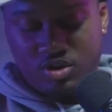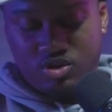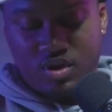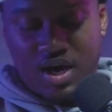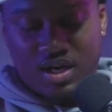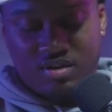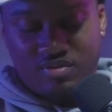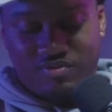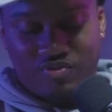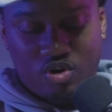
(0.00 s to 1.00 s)
do not
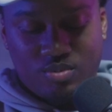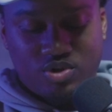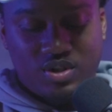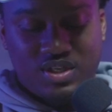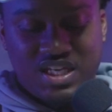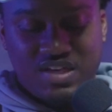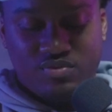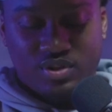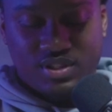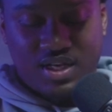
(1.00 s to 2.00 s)
conform to the evil
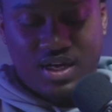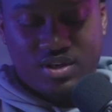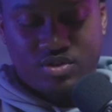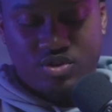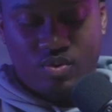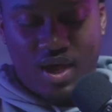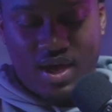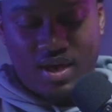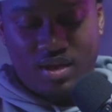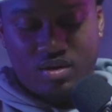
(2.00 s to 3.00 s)
desires you
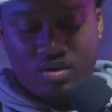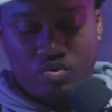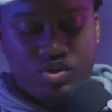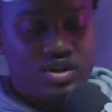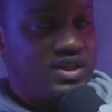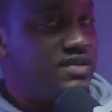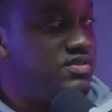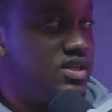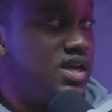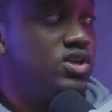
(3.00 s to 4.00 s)
had when you lived
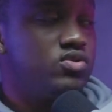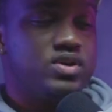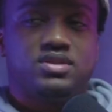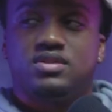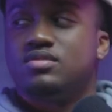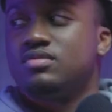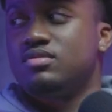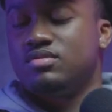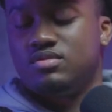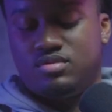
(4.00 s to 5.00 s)
in ignorance.
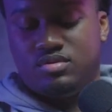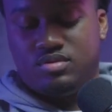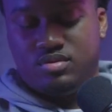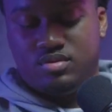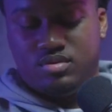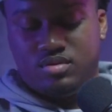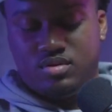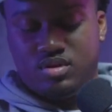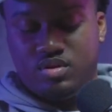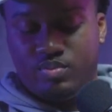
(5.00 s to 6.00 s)

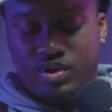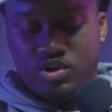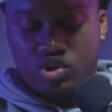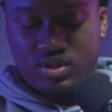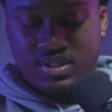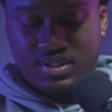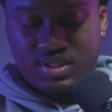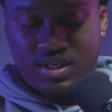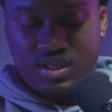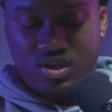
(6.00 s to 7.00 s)
But just as
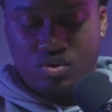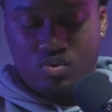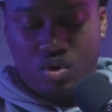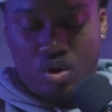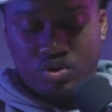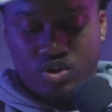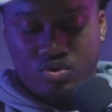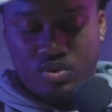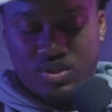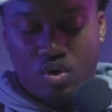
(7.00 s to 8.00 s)
he who called
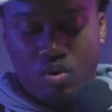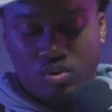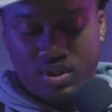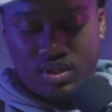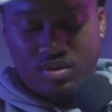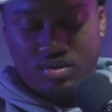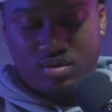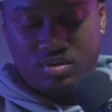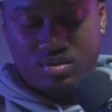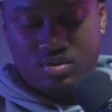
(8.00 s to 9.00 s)
you is holy,
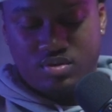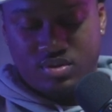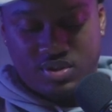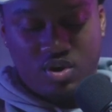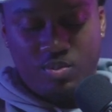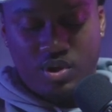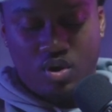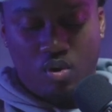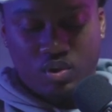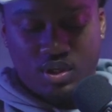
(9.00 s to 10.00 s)
so be
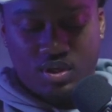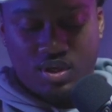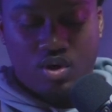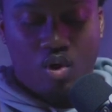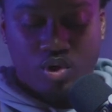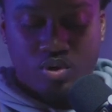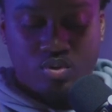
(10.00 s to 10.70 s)
holy in all you